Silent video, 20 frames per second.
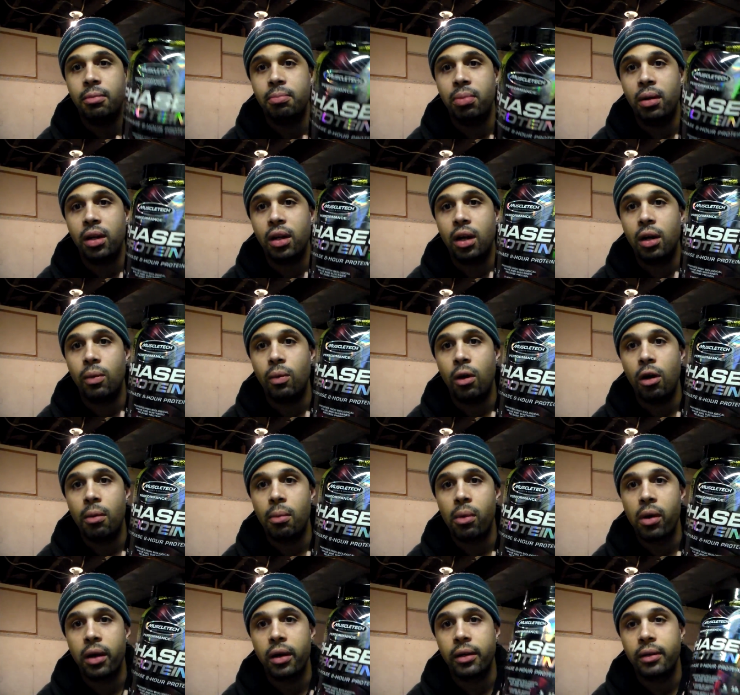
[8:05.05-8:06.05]
Bought at
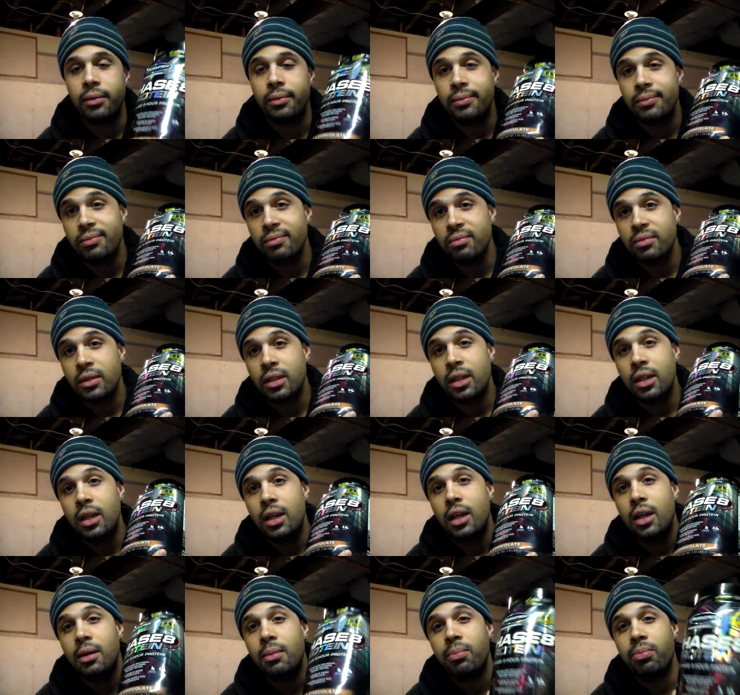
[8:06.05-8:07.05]
Walmart.
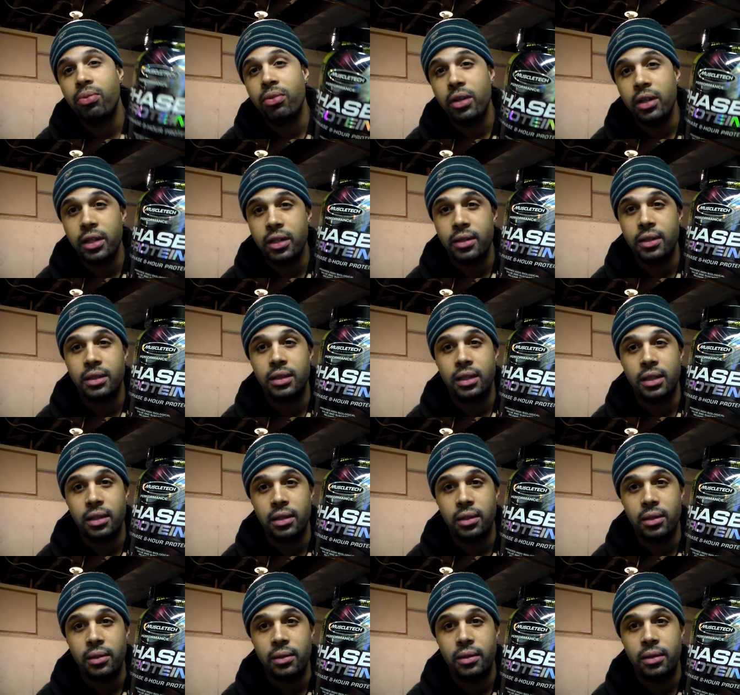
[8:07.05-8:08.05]
Pretty good
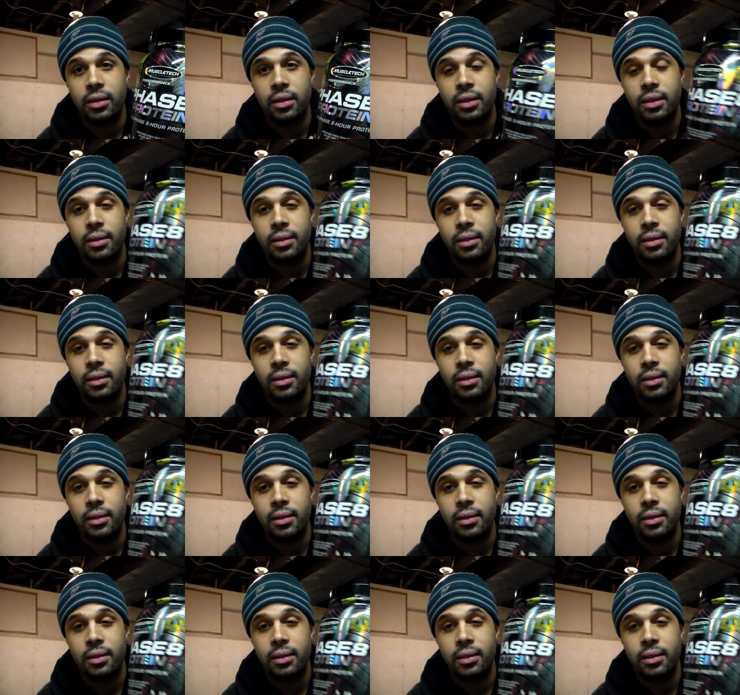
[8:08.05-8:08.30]
deal.